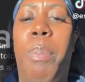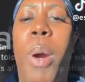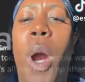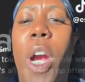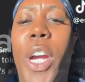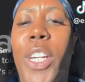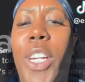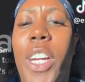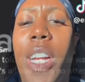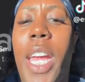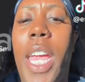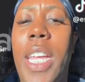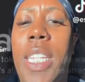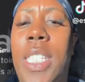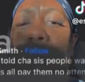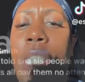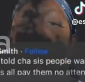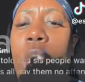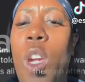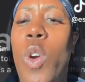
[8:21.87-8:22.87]
and see
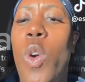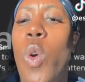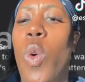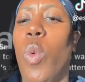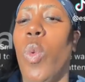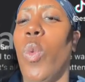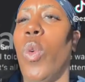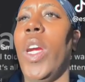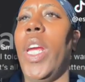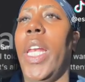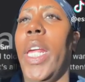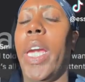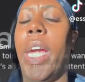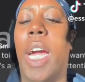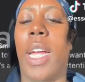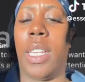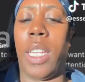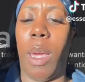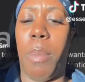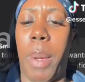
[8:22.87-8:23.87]
who really got that bag.